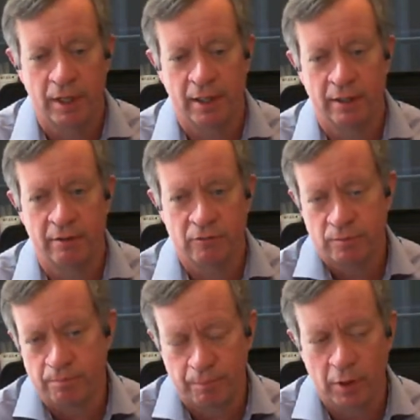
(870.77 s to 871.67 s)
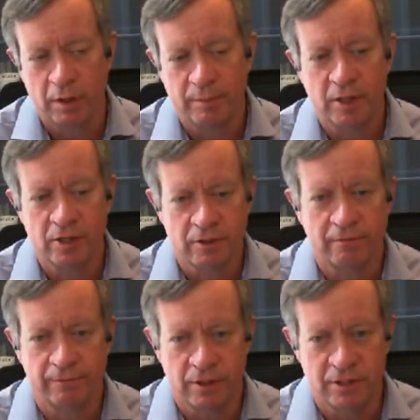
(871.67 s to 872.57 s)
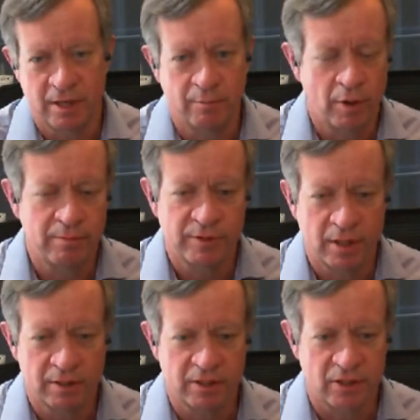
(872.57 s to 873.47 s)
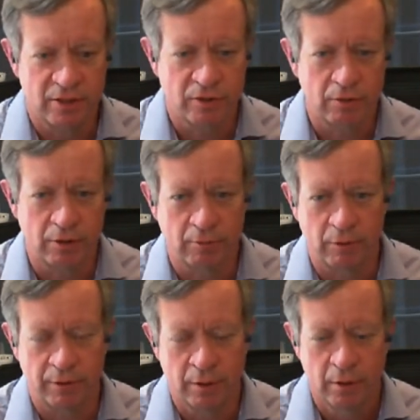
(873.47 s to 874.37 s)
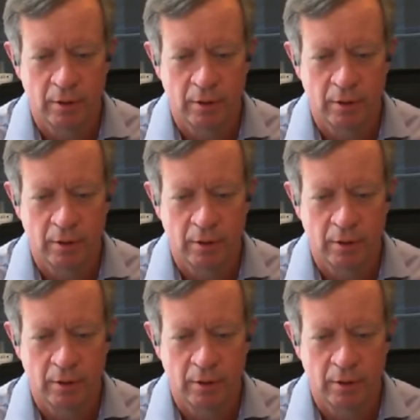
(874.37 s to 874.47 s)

And it was partly because of the same problems that I discussed earlier with